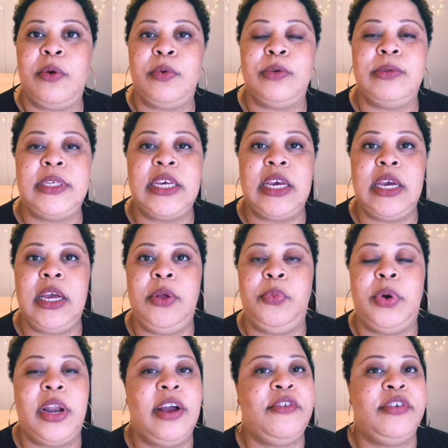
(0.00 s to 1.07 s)
routine,
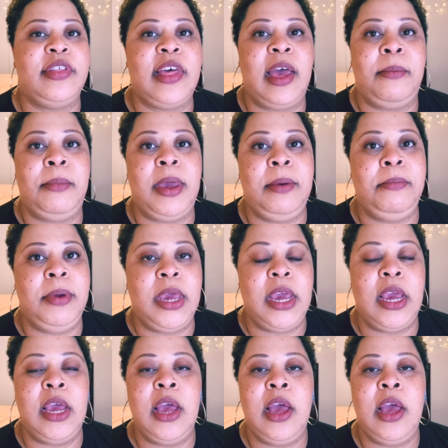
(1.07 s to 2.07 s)
whatever that may be